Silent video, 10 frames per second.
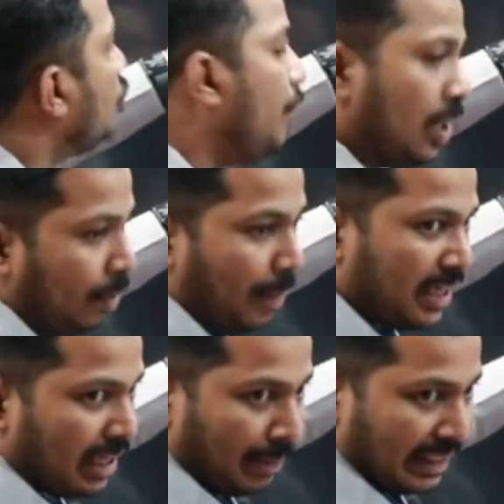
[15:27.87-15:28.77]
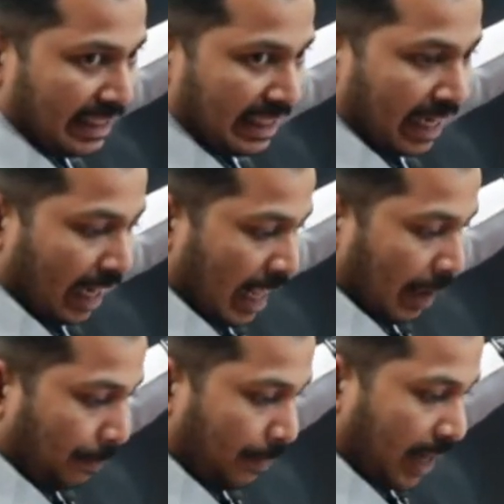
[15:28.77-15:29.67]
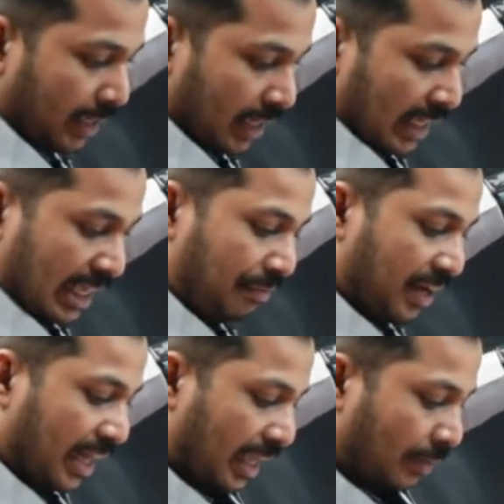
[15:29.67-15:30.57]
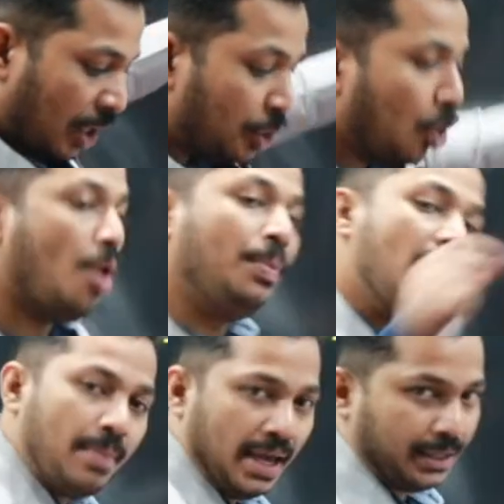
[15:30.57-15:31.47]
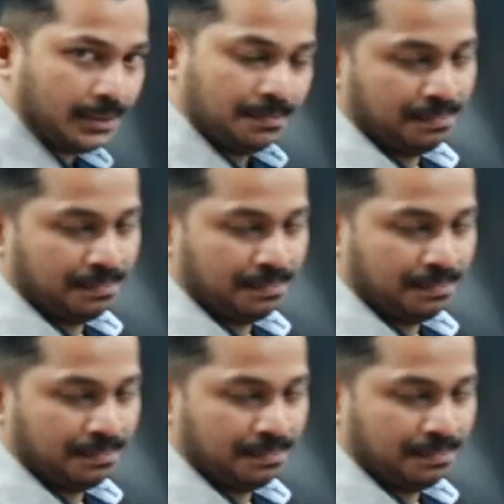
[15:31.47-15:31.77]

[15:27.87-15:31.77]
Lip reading: to ferromagnetic material, but given a dominant manner.